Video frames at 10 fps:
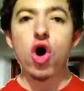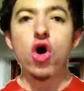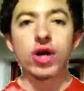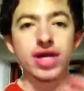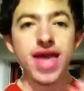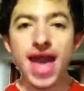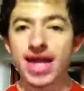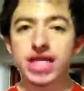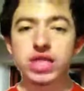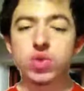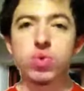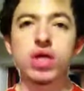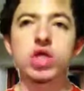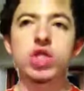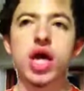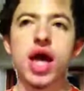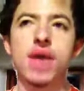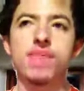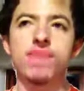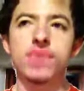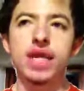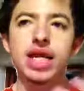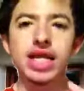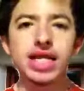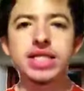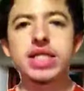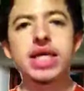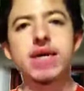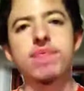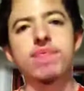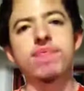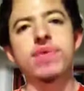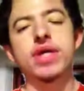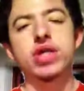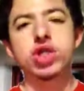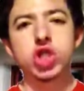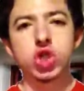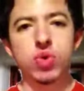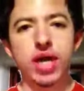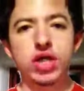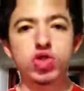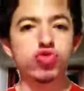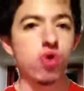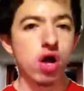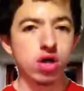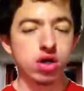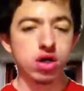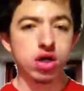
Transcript: on a case which leads him into a drug